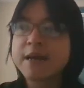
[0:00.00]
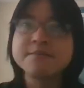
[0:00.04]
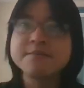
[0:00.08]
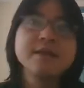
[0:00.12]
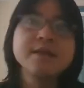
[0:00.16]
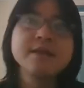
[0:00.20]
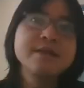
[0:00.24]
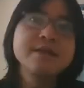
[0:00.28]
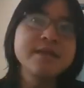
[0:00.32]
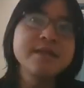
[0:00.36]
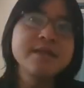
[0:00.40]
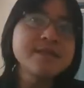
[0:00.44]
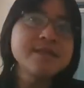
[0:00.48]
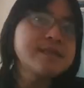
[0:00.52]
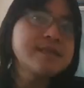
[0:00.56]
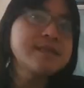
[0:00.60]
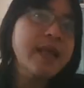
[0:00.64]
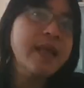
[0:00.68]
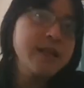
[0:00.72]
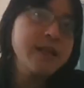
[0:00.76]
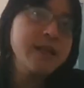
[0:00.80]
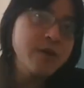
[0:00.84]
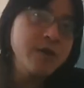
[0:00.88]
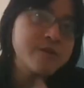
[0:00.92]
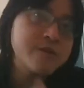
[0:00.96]
This is like
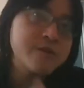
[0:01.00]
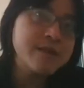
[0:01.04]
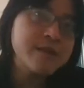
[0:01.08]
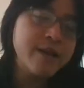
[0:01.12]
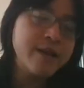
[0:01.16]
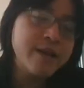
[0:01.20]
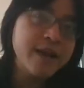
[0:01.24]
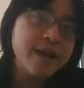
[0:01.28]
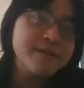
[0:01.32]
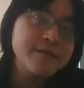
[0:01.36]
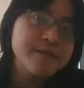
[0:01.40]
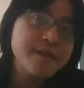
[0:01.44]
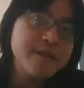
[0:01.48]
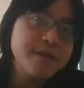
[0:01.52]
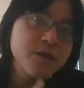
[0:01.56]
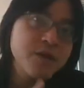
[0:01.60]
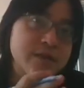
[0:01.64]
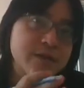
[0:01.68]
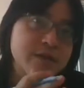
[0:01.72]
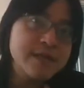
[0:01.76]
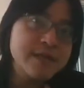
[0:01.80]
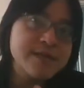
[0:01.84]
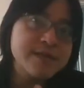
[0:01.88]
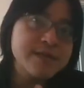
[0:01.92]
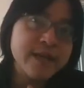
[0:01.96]
Newton's
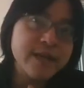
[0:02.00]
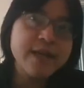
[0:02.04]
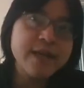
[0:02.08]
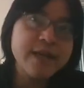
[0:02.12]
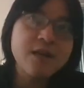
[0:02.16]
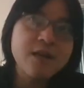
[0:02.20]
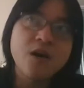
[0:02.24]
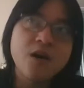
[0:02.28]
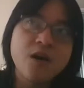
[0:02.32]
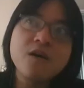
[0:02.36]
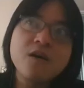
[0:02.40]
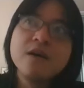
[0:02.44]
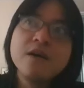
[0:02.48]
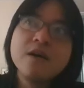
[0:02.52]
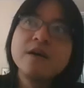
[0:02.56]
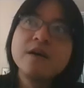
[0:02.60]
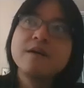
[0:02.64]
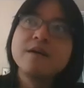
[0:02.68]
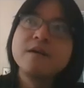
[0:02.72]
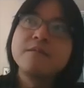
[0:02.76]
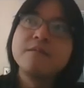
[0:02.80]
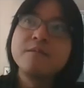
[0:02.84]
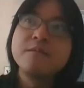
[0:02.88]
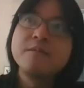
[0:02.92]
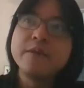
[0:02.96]
second law.
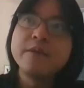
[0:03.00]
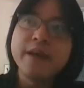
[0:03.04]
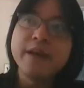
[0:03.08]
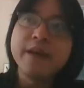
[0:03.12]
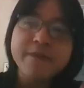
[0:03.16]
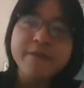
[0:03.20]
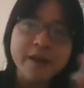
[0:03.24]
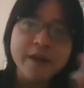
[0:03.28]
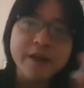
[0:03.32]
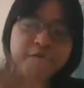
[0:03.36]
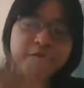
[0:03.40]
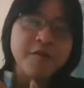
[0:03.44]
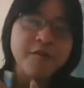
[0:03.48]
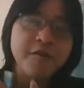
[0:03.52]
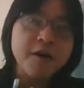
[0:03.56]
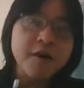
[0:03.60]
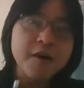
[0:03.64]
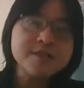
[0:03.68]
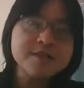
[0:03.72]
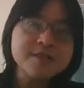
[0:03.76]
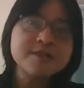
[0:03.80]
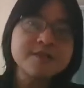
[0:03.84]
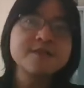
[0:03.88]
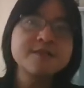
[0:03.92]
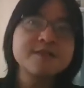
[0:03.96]
Given a
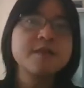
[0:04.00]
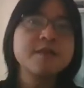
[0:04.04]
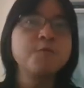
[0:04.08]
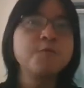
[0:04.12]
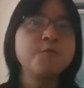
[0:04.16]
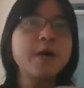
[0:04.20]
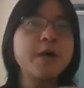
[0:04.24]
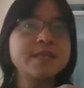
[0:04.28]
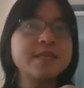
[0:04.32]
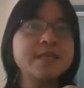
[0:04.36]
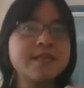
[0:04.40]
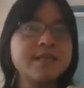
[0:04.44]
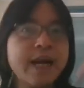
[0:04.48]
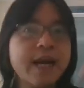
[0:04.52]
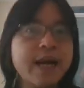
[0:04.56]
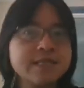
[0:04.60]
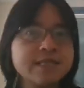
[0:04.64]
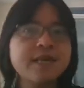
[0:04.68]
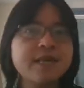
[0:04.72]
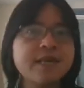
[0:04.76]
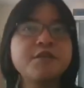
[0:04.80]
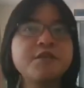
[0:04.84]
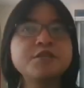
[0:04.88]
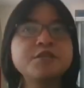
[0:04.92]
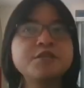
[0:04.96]
force, what is the
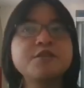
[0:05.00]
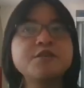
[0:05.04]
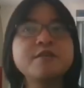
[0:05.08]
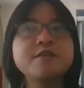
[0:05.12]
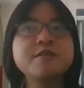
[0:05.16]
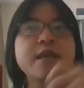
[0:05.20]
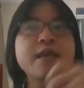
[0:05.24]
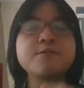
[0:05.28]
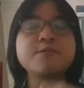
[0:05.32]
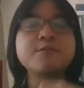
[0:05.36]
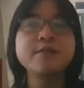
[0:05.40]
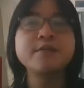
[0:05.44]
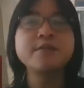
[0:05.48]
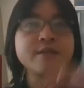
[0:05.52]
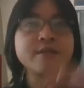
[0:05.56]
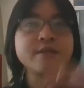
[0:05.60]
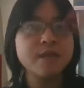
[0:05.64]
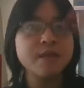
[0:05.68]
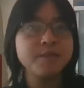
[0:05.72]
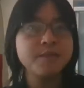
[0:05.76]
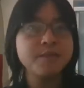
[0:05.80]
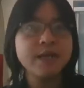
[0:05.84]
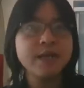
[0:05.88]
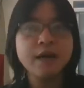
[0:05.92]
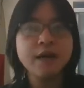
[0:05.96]
acceleration that will determine
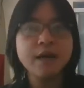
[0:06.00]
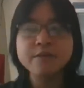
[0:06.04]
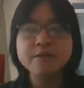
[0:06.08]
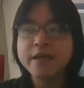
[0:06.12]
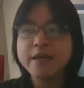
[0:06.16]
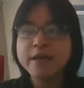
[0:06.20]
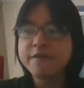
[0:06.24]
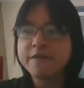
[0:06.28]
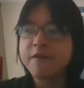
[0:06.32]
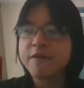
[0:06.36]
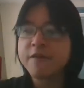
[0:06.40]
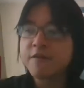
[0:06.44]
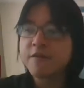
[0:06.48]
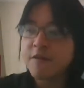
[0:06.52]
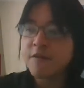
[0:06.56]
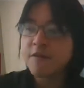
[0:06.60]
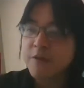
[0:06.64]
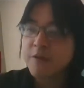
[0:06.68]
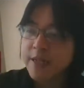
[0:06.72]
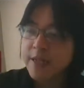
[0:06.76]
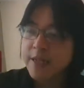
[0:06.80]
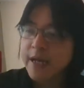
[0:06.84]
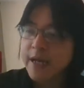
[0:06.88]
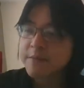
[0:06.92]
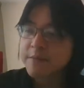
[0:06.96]
how they evolve over
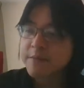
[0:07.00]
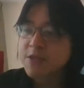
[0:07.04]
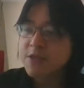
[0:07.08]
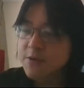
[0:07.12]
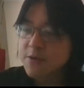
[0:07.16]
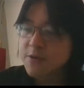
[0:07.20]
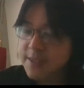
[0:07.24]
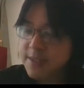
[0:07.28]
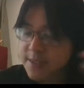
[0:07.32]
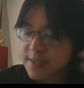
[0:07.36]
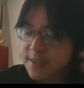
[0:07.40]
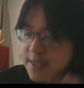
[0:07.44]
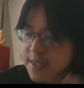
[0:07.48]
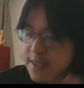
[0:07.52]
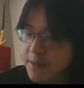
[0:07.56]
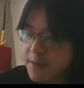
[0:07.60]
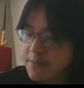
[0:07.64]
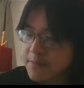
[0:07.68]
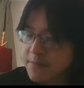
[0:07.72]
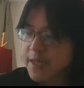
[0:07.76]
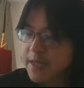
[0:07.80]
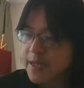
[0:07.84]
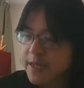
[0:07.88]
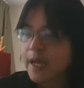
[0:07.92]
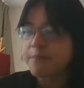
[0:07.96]
time? So same thing
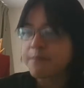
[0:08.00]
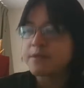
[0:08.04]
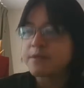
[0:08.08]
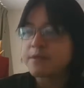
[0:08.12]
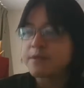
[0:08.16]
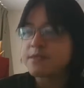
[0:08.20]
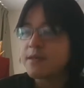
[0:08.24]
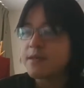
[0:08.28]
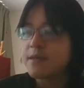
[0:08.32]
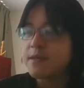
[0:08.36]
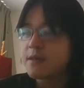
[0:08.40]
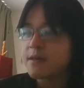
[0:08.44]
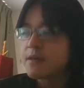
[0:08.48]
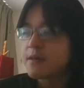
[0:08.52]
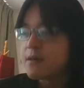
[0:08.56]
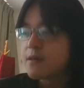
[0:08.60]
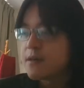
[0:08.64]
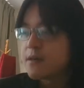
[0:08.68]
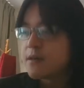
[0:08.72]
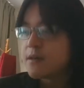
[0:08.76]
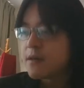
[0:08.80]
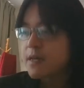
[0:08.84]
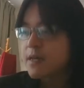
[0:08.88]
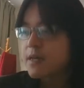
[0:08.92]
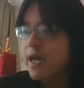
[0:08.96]
happens here.
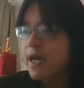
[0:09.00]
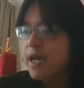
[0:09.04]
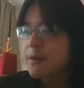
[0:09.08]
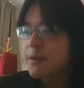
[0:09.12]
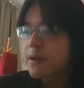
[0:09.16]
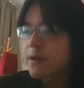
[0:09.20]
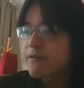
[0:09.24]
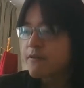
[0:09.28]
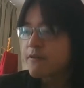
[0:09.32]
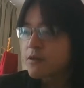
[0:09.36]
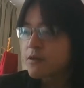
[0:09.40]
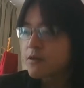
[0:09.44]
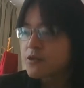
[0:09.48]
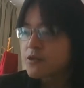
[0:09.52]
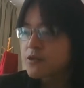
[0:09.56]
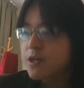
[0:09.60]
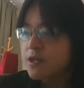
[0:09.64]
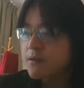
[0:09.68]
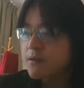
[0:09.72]
Time evolution